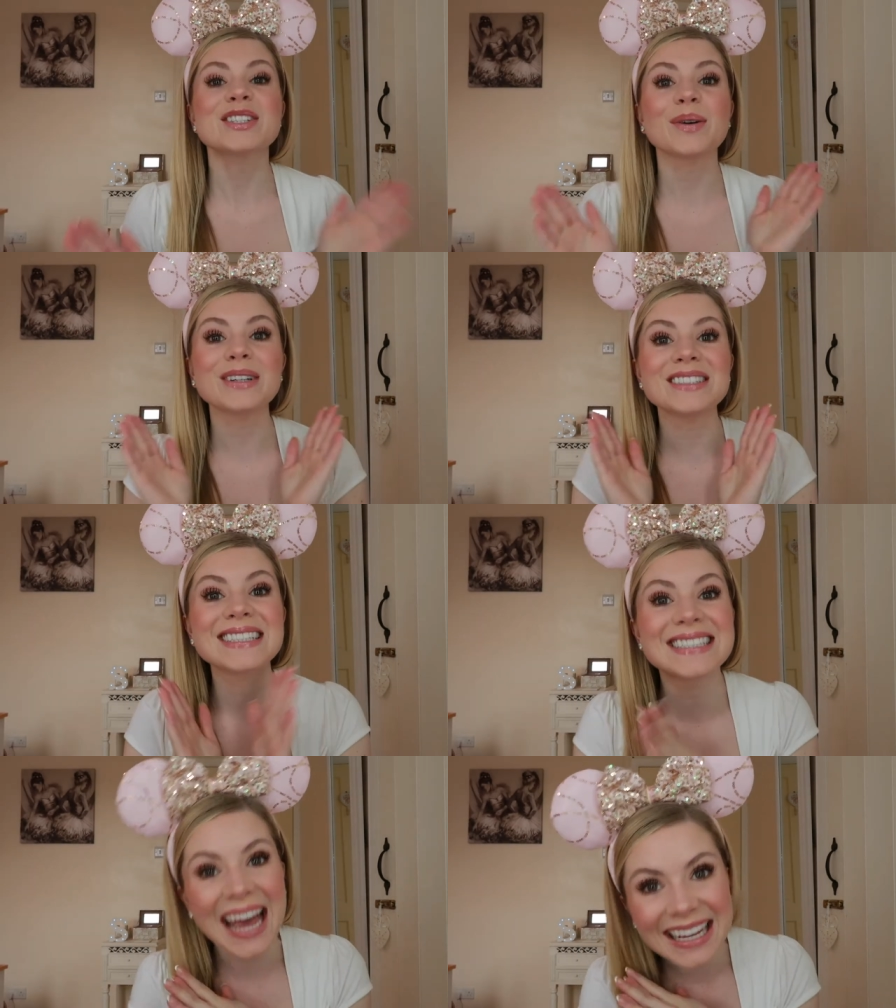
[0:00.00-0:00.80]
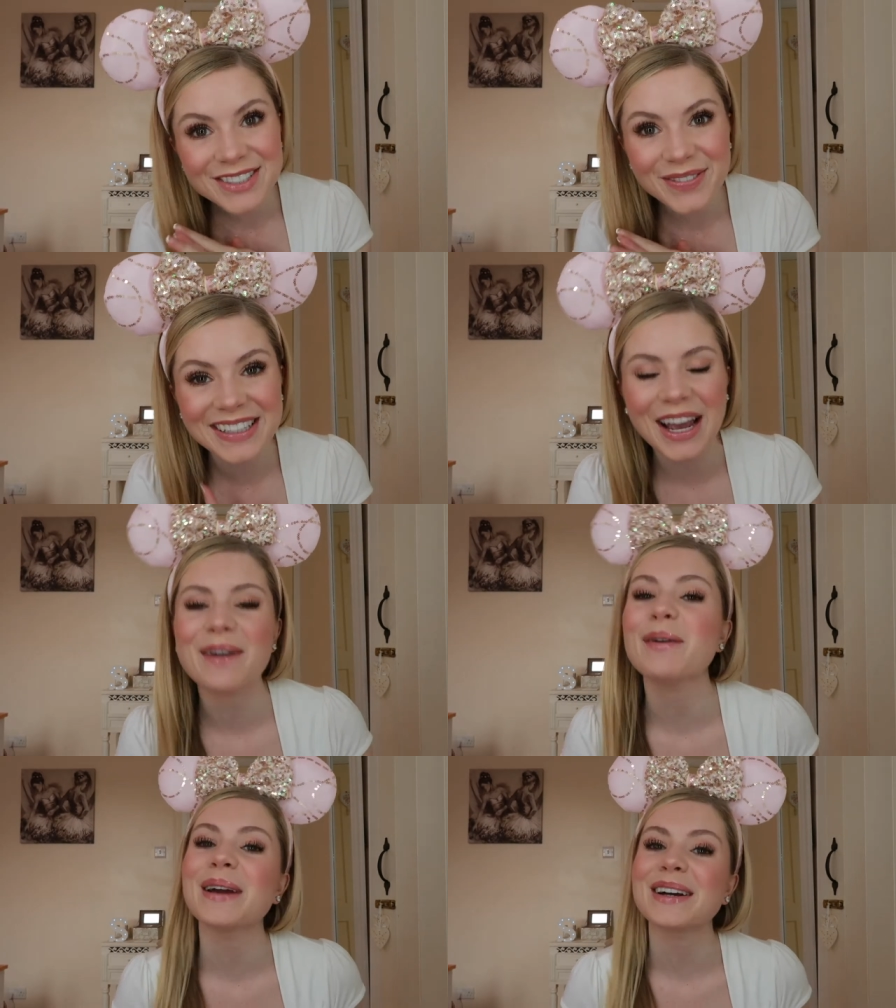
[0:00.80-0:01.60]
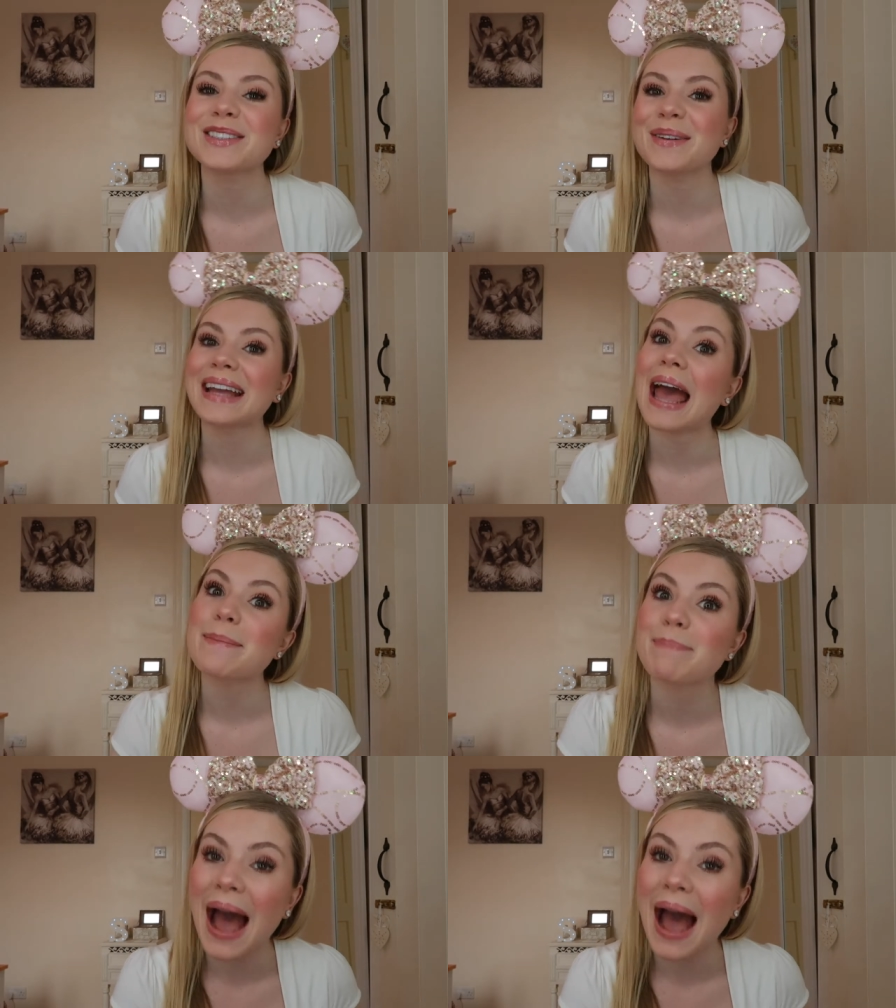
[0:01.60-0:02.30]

So on today's video, we are doing a